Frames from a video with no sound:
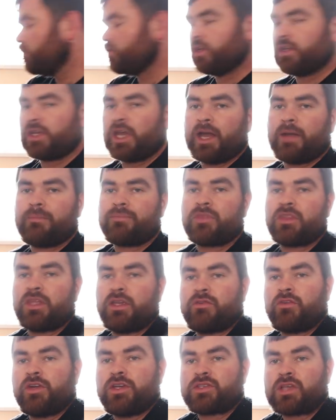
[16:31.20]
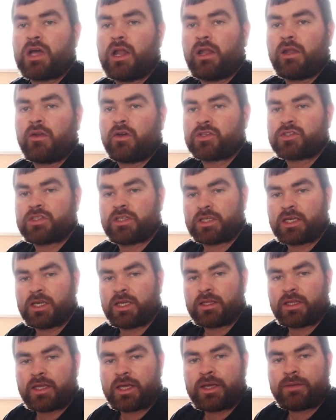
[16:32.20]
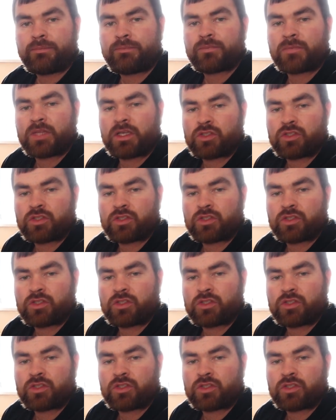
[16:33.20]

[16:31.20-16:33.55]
so yeah there is a lot of kit there